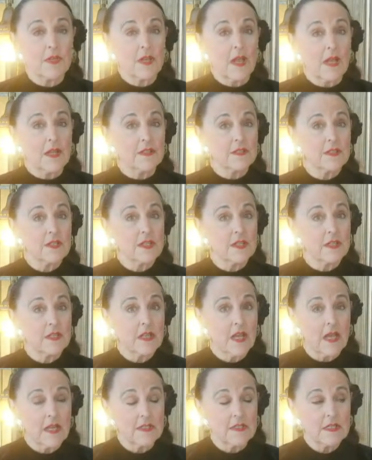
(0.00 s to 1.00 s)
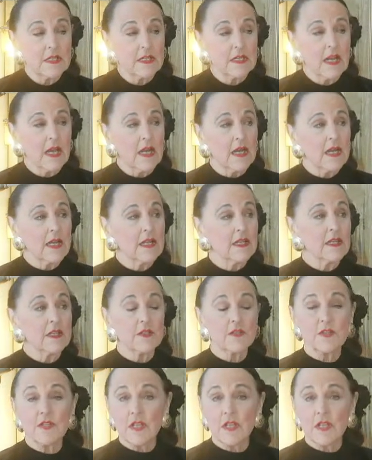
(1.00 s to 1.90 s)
1999 is